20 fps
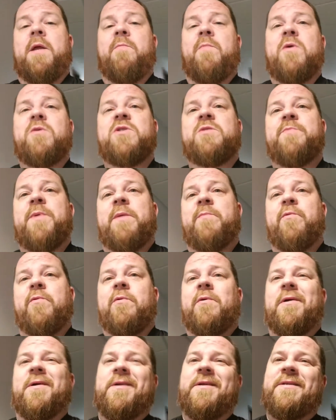Now most
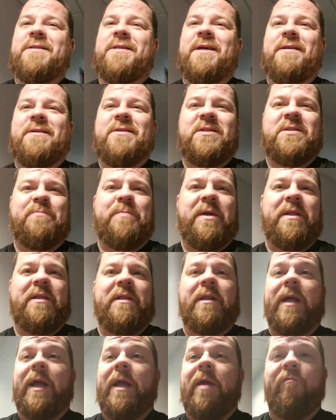people are content to
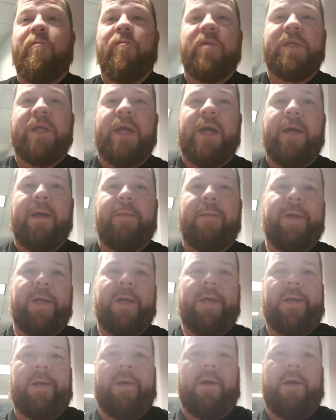spend the layover time